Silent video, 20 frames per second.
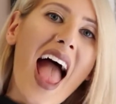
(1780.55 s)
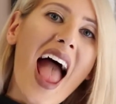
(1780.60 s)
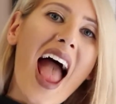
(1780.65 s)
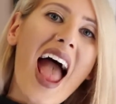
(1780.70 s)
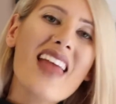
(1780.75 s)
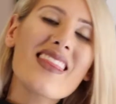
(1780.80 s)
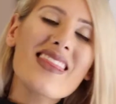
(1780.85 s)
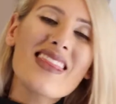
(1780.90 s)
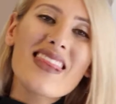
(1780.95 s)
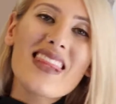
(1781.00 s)

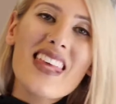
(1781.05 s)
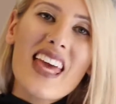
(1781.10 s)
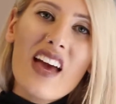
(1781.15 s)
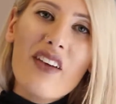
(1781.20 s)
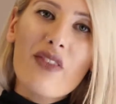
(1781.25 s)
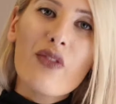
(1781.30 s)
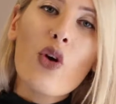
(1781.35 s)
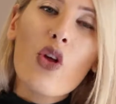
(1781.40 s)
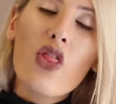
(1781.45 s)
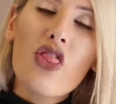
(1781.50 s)
And
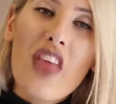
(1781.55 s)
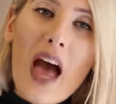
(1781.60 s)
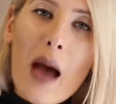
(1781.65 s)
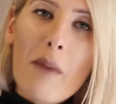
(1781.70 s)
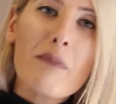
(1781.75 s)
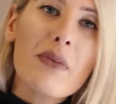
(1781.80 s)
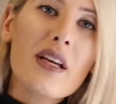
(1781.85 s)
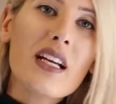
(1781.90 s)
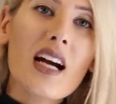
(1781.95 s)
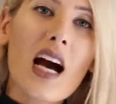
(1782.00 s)
therefore that
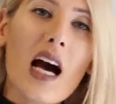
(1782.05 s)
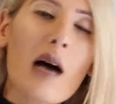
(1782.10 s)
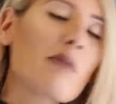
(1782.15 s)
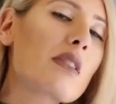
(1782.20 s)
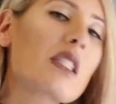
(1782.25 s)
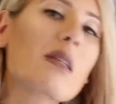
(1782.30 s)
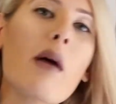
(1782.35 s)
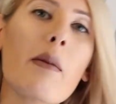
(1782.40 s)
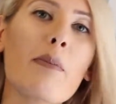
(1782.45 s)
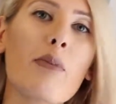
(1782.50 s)

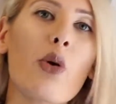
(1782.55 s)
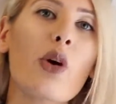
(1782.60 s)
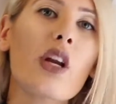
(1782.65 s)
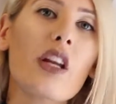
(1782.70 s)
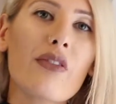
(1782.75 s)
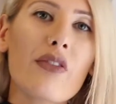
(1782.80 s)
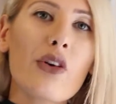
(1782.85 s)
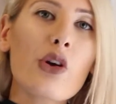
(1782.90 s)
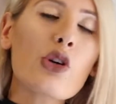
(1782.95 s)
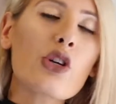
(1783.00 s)
becomes my point
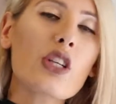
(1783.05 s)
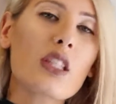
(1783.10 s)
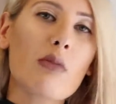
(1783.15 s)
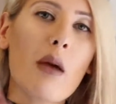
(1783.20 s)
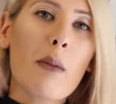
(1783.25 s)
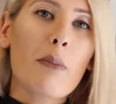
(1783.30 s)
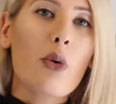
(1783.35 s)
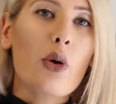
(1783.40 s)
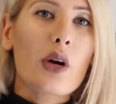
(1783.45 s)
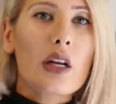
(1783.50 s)
of focus, my
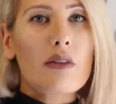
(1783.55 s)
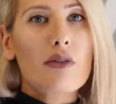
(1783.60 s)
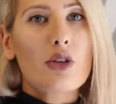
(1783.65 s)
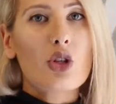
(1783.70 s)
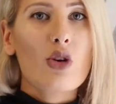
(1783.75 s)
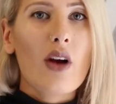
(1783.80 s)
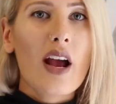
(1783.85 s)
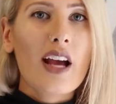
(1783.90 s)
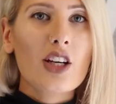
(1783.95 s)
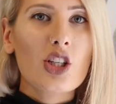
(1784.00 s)
point of
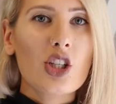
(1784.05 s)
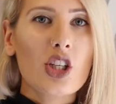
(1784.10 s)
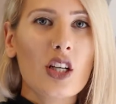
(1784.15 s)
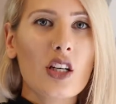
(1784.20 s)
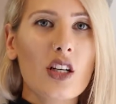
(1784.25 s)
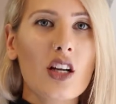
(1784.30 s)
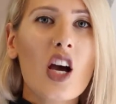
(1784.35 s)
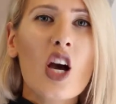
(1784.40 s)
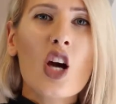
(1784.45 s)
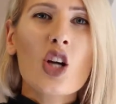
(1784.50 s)
attraction.